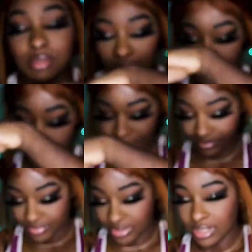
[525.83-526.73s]
good.
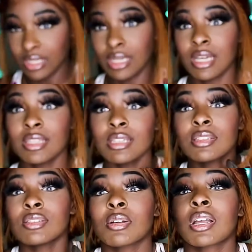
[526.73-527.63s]
And I think
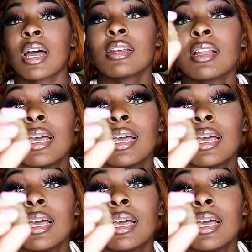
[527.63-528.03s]
these are kind of